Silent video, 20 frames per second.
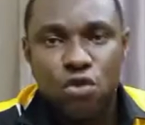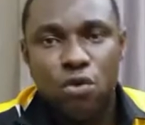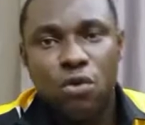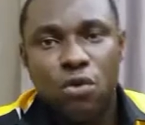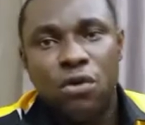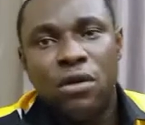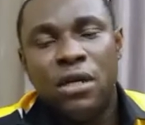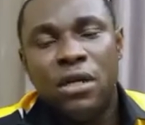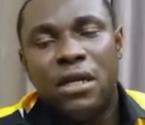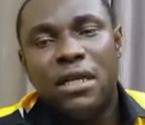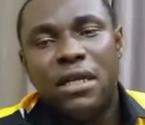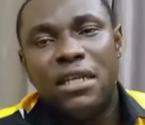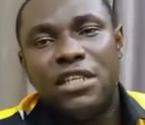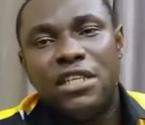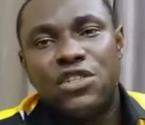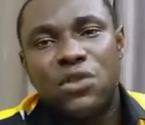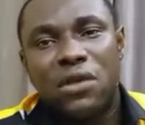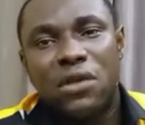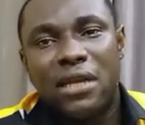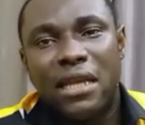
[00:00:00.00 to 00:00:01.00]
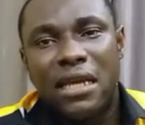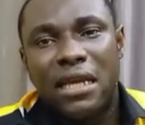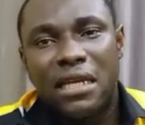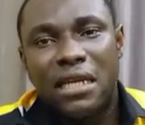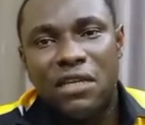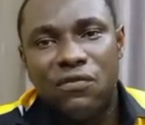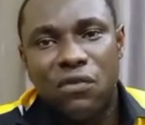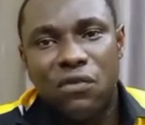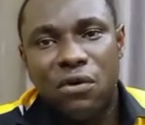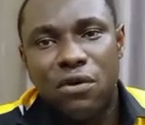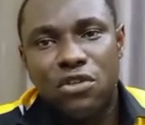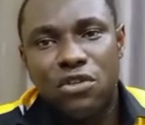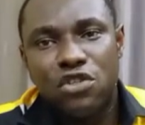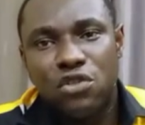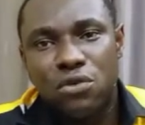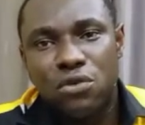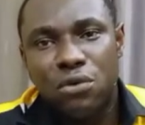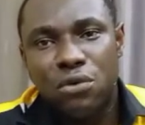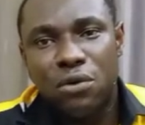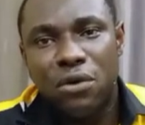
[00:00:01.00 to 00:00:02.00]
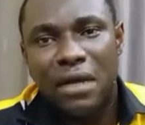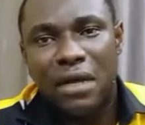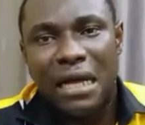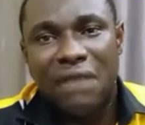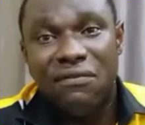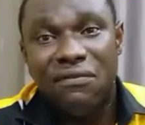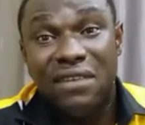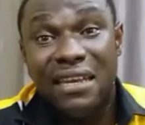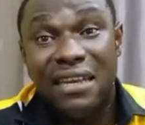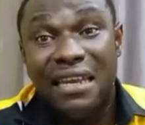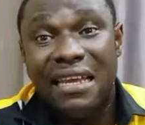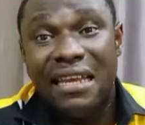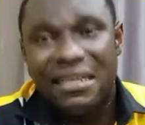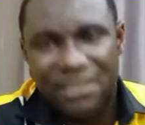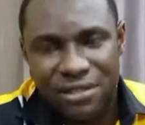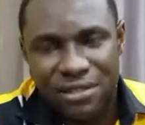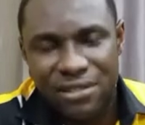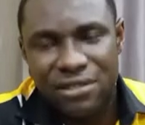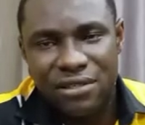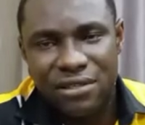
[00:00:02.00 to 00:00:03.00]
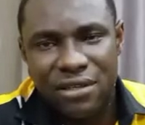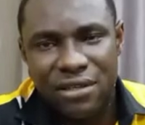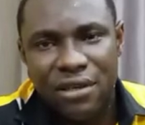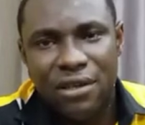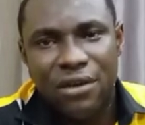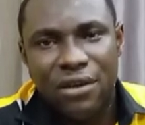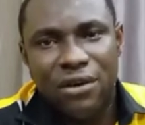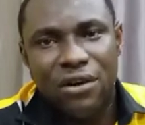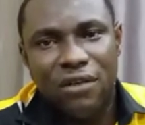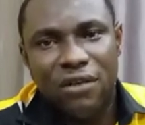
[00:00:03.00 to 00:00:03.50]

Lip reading: So it's unlikely for us to have less